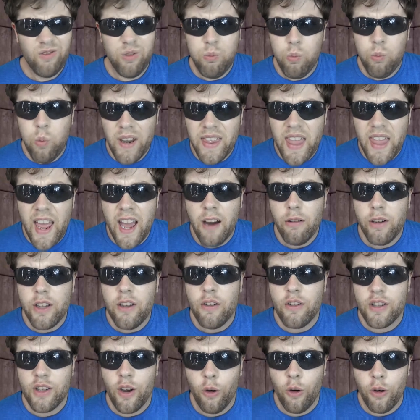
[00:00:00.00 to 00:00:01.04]
What the hell are
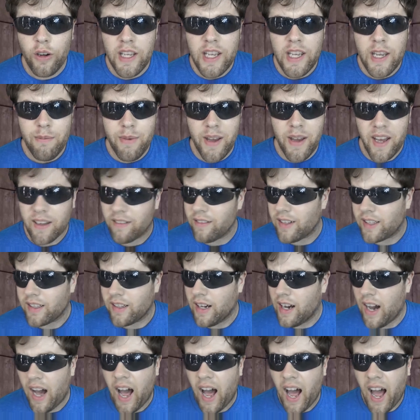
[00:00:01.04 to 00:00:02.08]
you talking about? Like,
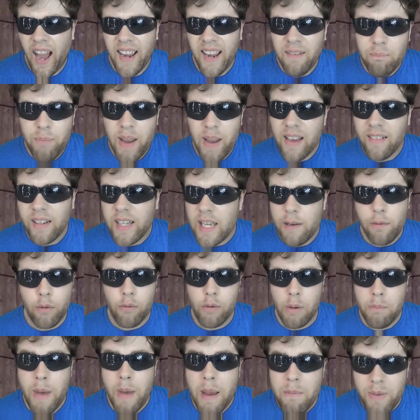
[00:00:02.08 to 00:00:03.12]
I barely even
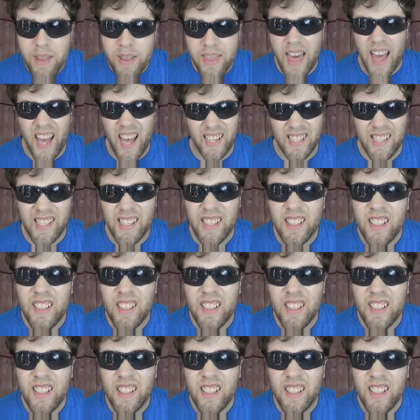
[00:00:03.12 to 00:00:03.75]
remember that.